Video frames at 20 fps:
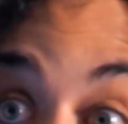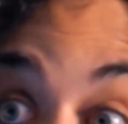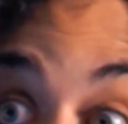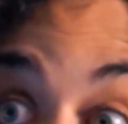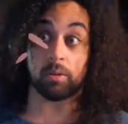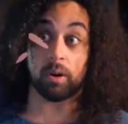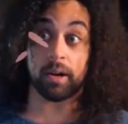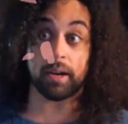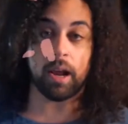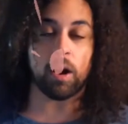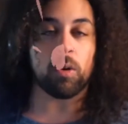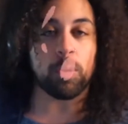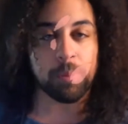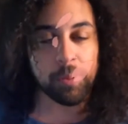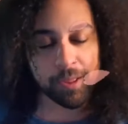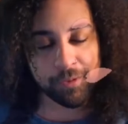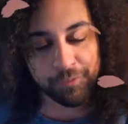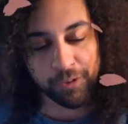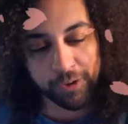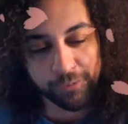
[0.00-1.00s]
Right now we're
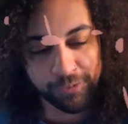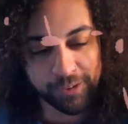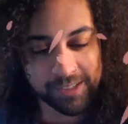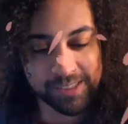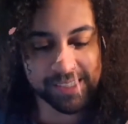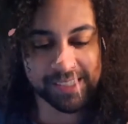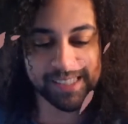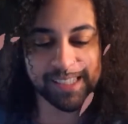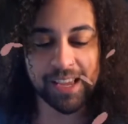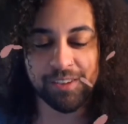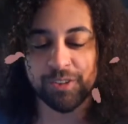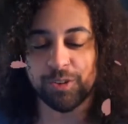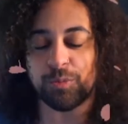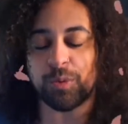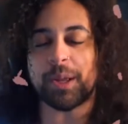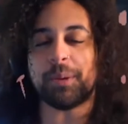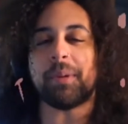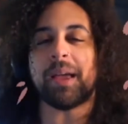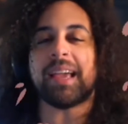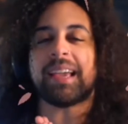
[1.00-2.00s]
playing Final Fantasy VII
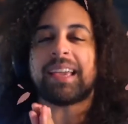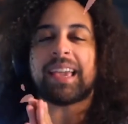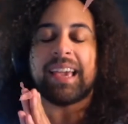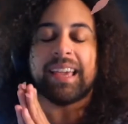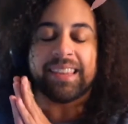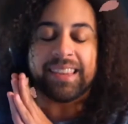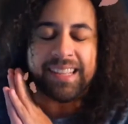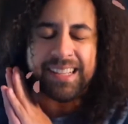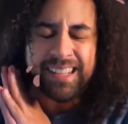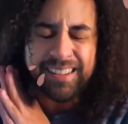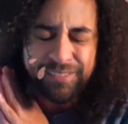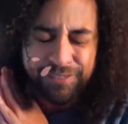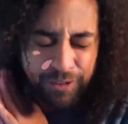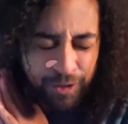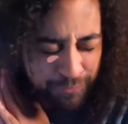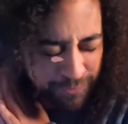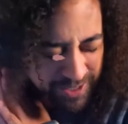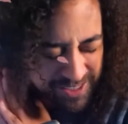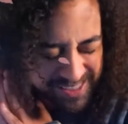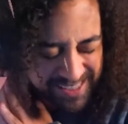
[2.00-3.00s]
Remake, and the,
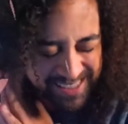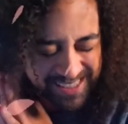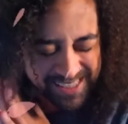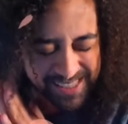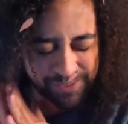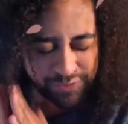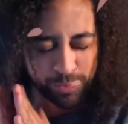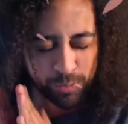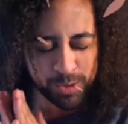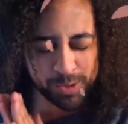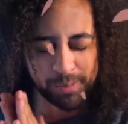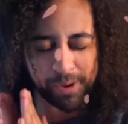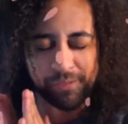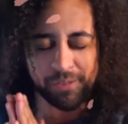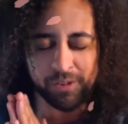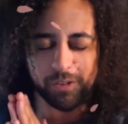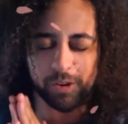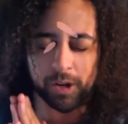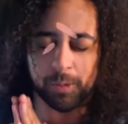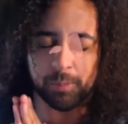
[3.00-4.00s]
Final Fantasy VII was my
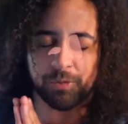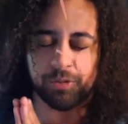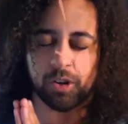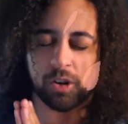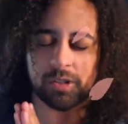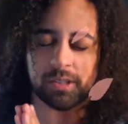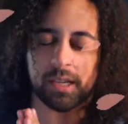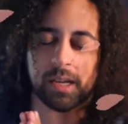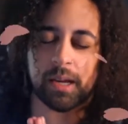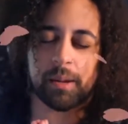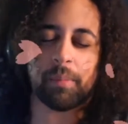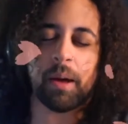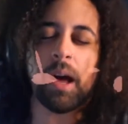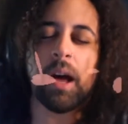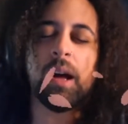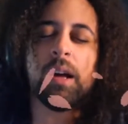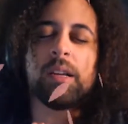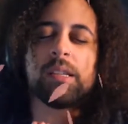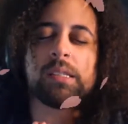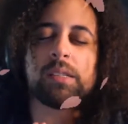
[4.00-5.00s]
favorite game of all time.
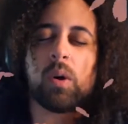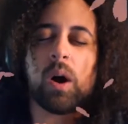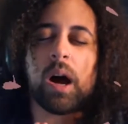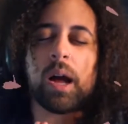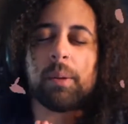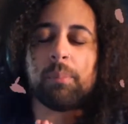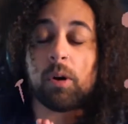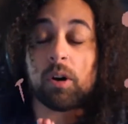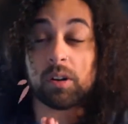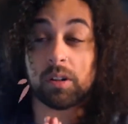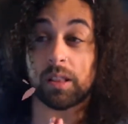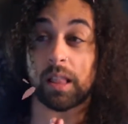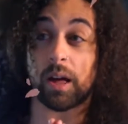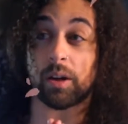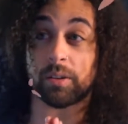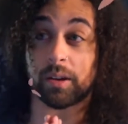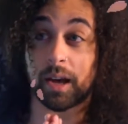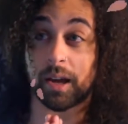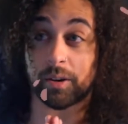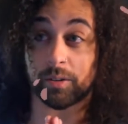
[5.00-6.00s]
So I am on
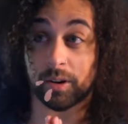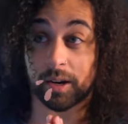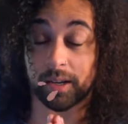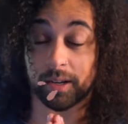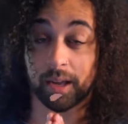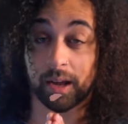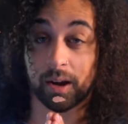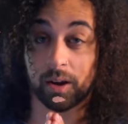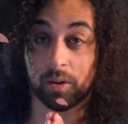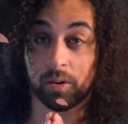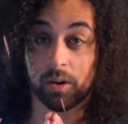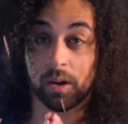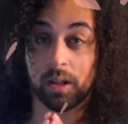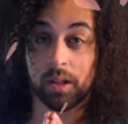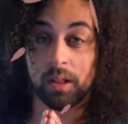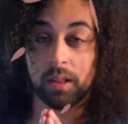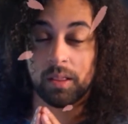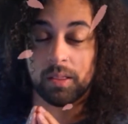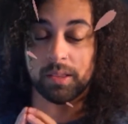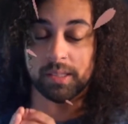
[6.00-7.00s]
cloud nine right now.
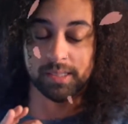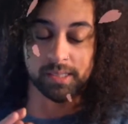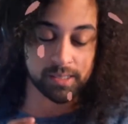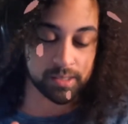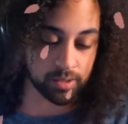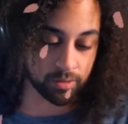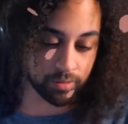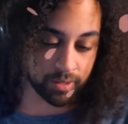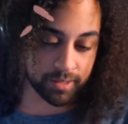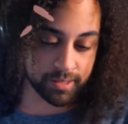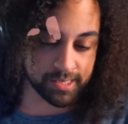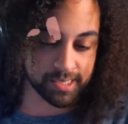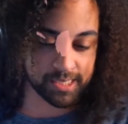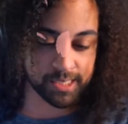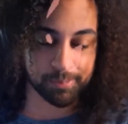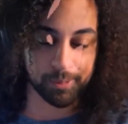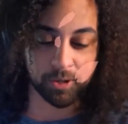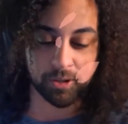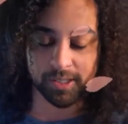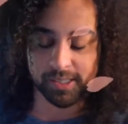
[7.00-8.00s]
This is the greatest
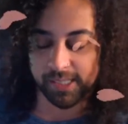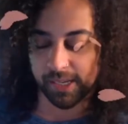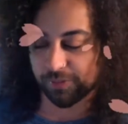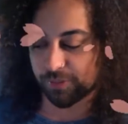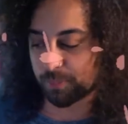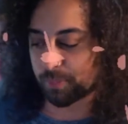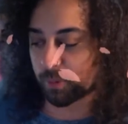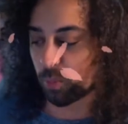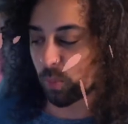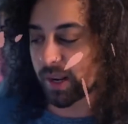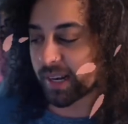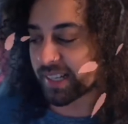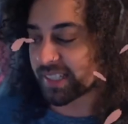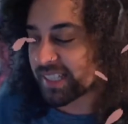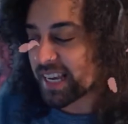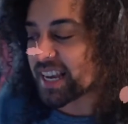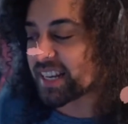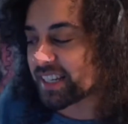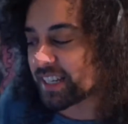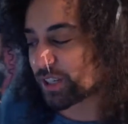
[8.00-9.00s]
experience ever. Been waiting
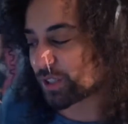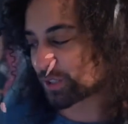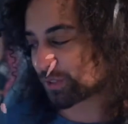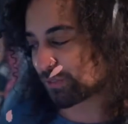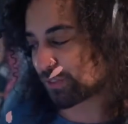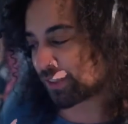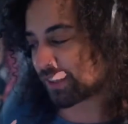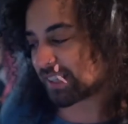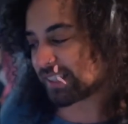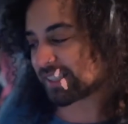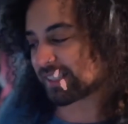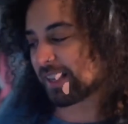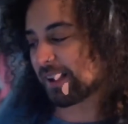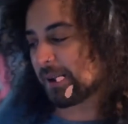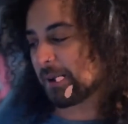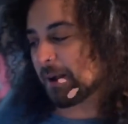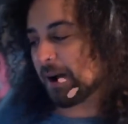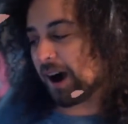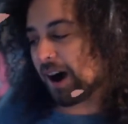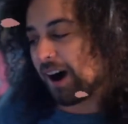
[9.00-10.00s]
10 years for this.
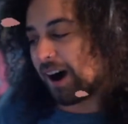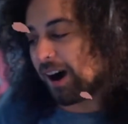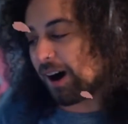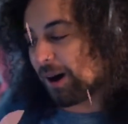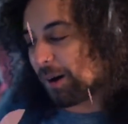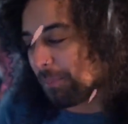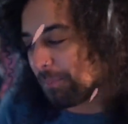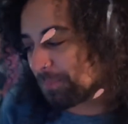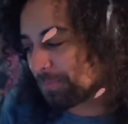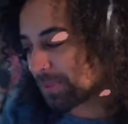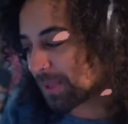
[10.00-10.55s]
Um,